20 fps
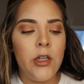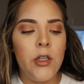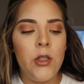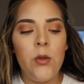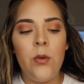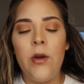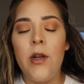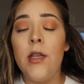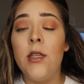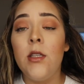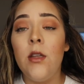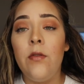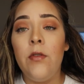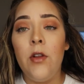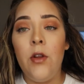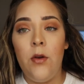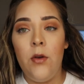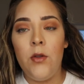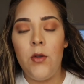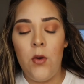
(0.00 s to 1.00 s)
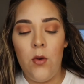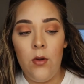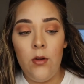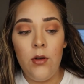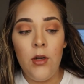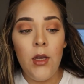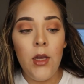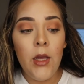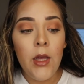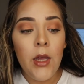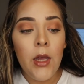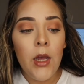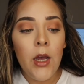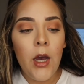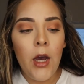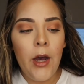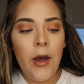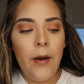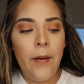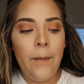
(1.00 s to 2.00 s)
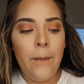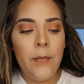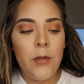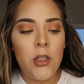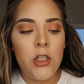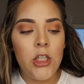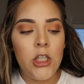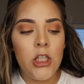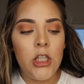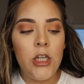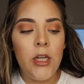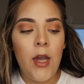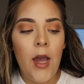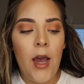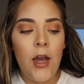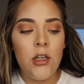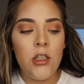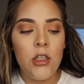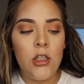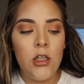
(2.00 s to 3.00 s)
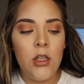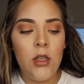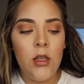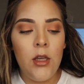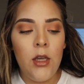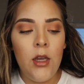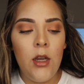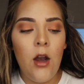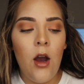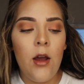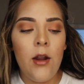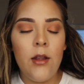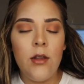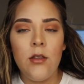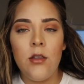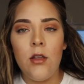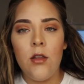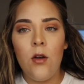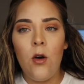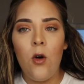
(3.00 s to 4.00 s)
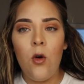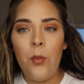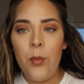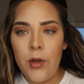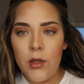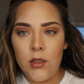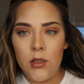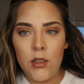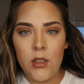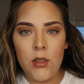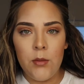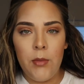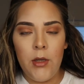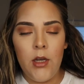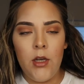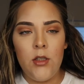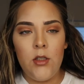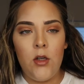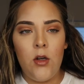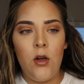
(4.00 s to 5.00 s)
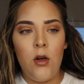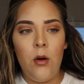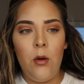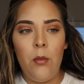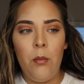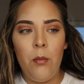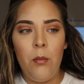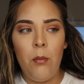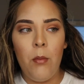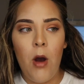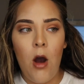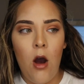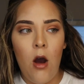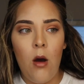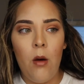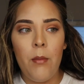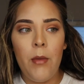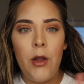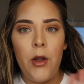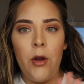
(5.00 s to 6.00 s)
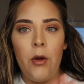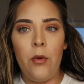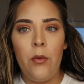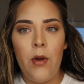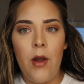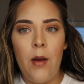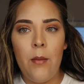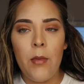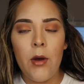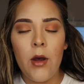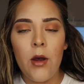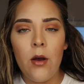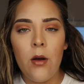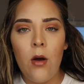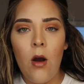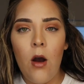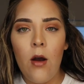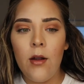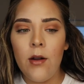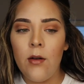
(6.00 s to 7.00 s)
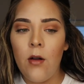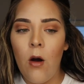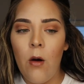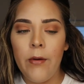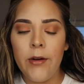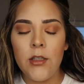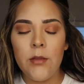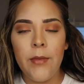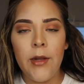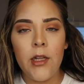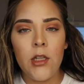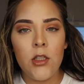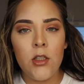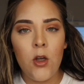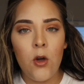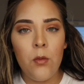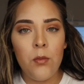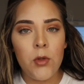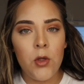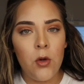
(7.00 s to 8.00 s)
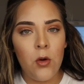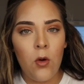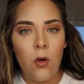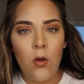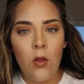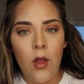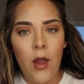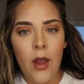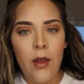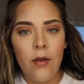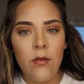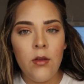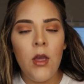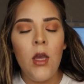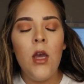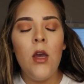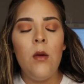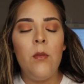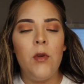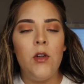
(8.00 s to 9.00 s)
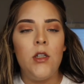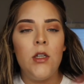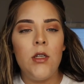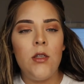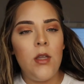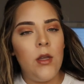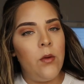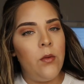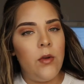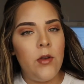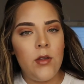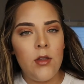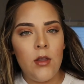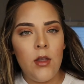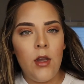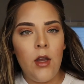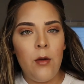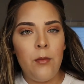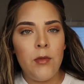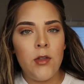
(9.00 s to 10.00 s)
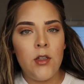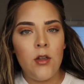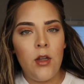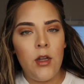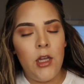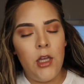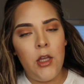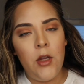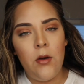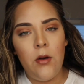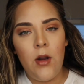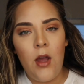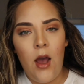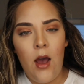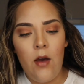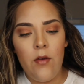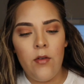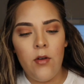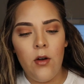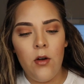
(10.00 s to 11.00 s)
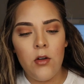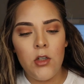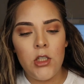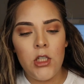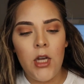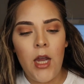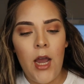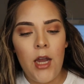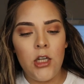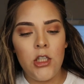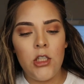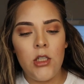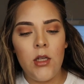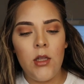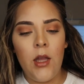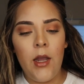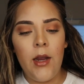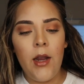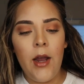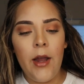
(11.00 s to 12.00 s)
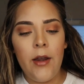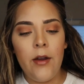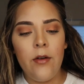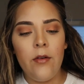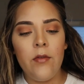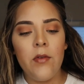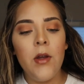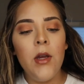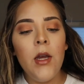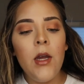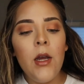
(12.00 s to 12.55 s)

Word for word: She's 27 years old um, she actually got into the whole business because her mom and grandma had always made soaps her whole life but just like recently up until like a year and a half ago she actually like kind of